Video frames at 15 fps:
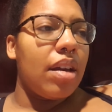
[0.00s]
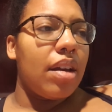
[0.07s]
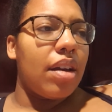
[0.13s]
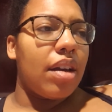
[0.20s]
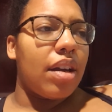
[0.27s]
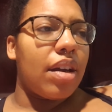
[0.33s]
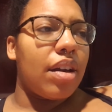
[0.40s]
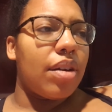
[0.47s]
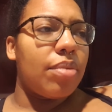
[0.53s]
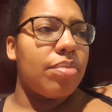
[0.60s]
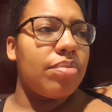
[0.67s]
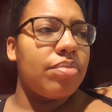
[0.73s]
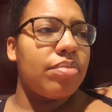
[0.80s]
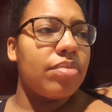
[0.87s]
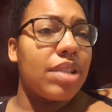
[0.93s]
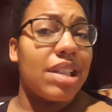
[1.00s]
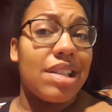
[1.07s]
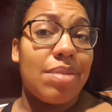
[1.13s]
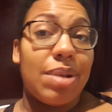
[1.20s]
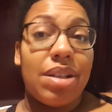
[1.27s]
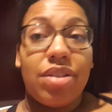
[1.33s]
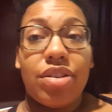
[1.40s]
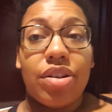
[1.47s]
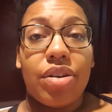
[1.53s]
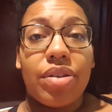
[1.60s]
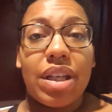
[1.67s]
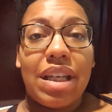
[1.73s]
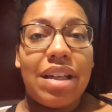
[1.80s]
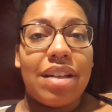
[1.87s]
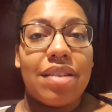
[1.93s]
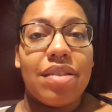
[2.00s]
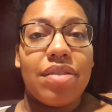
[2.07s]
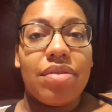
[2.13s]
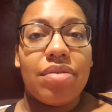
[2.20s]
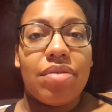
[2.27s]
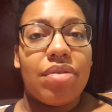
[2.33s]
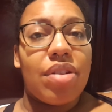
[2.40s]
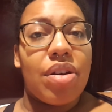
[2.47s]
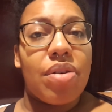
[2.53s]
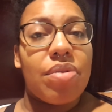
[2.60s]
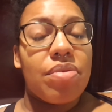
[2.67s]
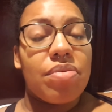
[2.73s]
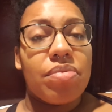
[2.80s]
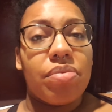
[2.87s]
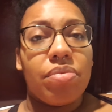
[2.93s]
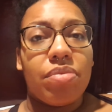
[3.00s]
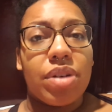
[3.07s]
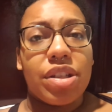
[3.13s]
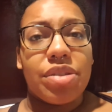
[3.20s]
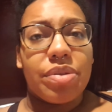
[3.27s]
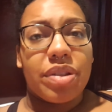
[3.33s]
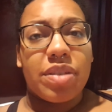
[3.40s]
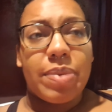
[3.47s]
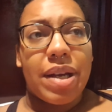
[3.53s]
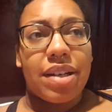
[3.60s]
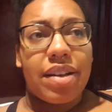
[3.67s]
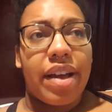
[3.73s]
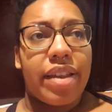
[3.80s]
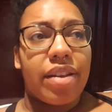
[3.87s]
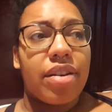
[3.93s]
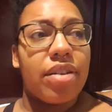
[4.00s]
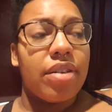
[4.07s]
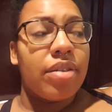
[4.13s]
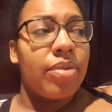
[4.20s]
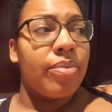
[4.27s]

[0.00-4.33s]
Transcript: Because I mean, he didn't know what to expect either.